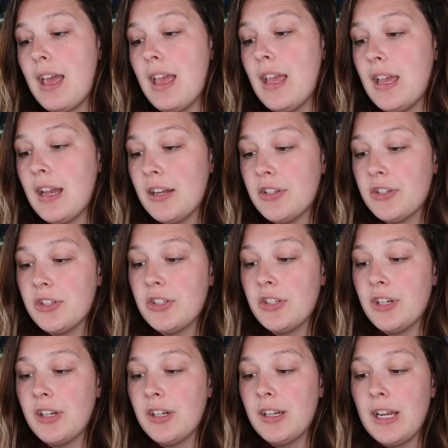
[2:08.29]
and
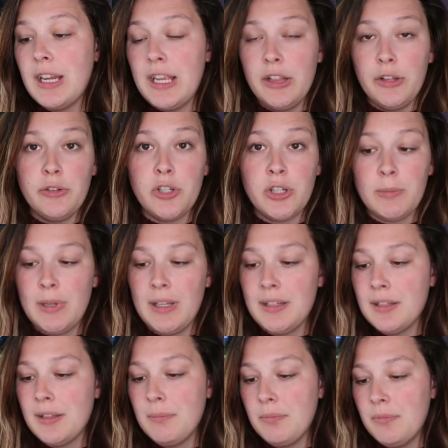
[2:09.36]
your
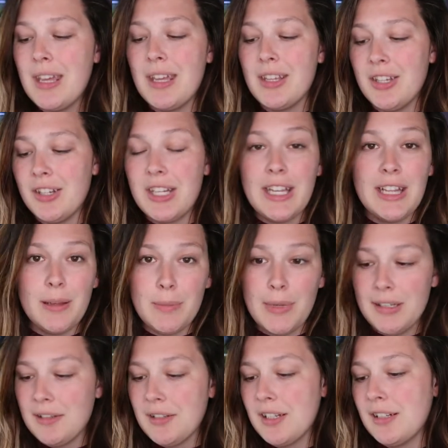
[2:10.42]
helodermas, your Gila
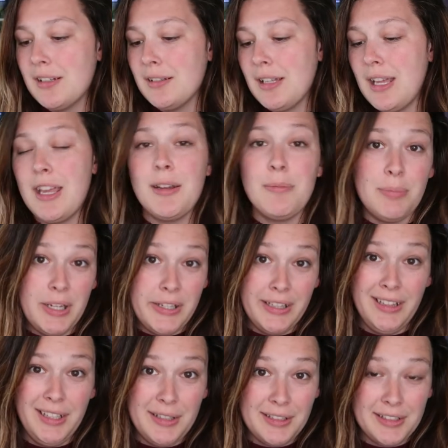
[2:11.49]
monsters, and
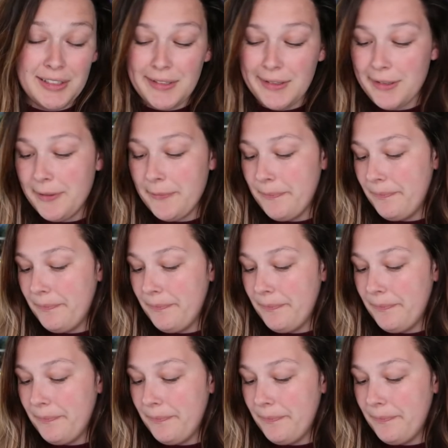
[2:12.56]
beaded lizards.